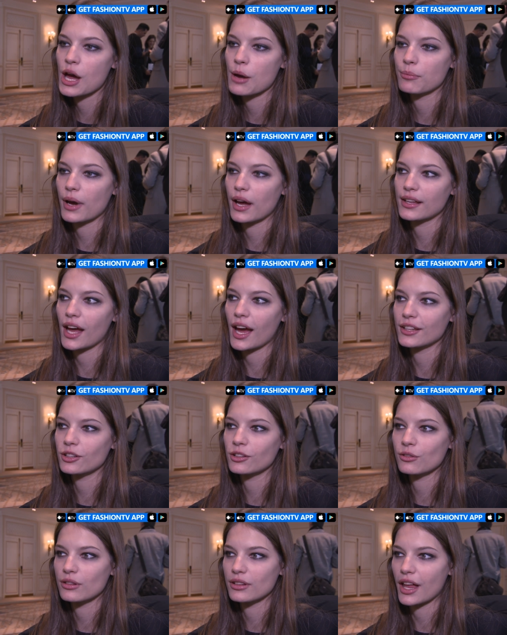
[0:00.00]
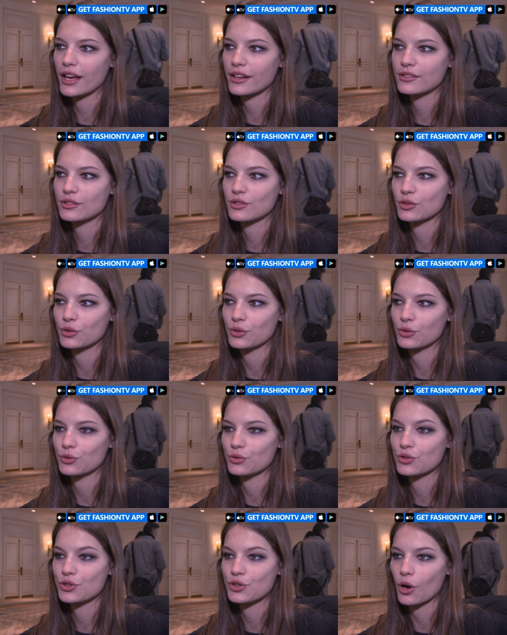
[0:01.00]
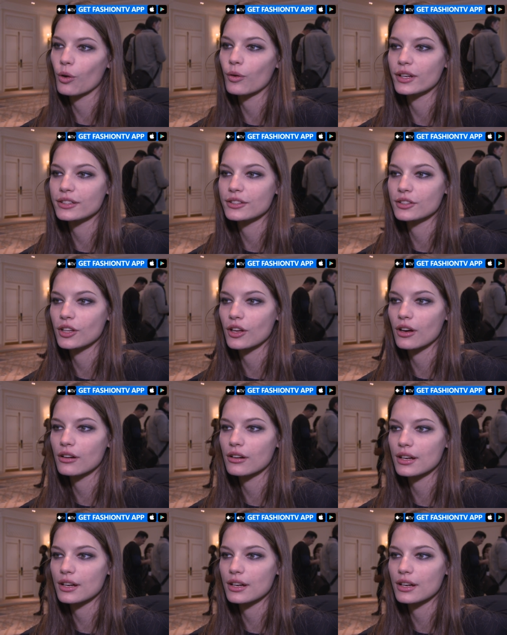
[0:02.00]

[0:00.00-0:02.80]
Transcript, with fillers: but I don't like to show it, you know.